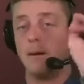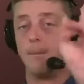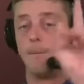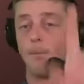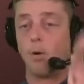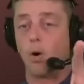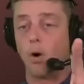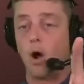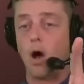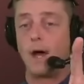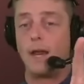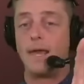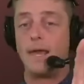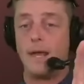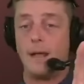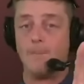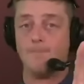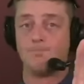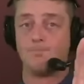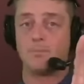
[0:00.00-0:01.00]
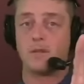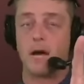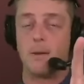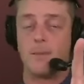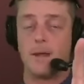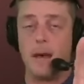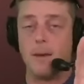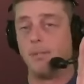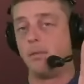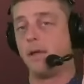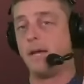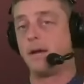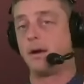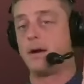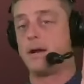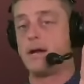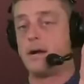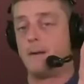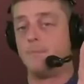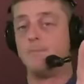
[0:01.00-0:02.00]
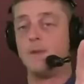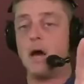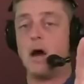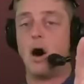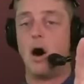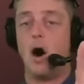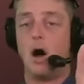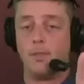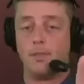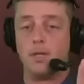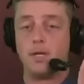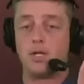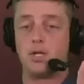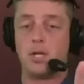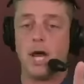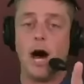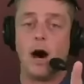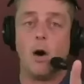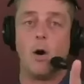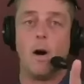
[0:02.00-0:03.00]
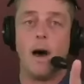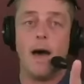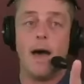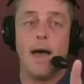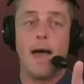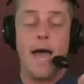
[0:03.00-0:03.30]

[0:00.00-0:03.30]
More on him coming up later here on the show.